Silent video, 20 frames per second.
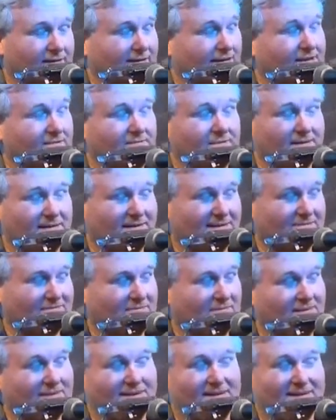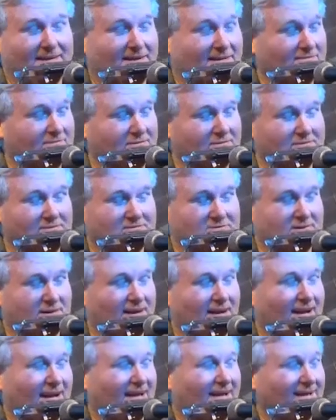even if they ever
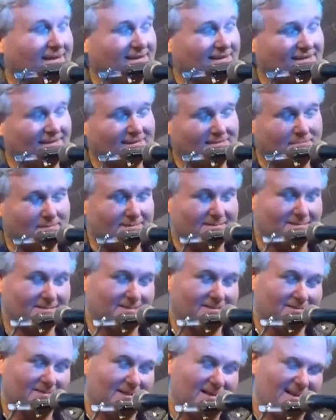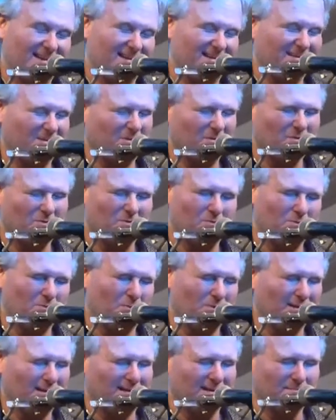try. But there ain't no
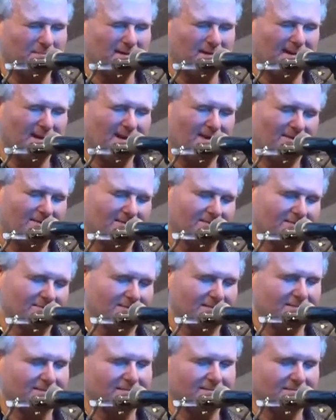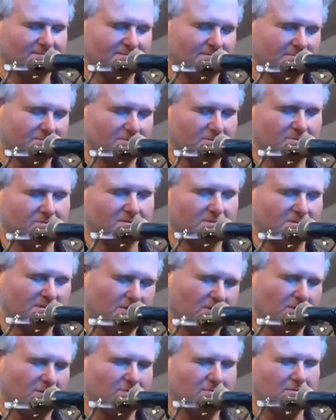way, my darling, I'm gonna
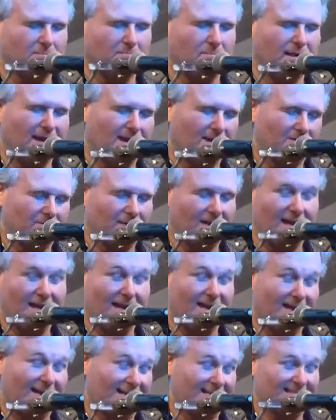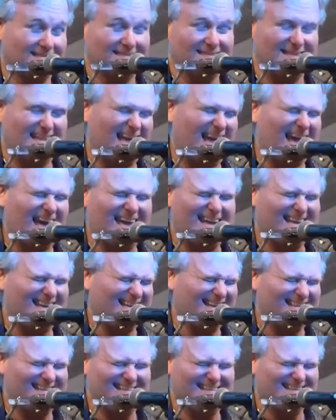talk about last
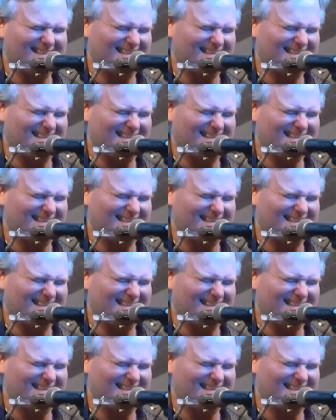night.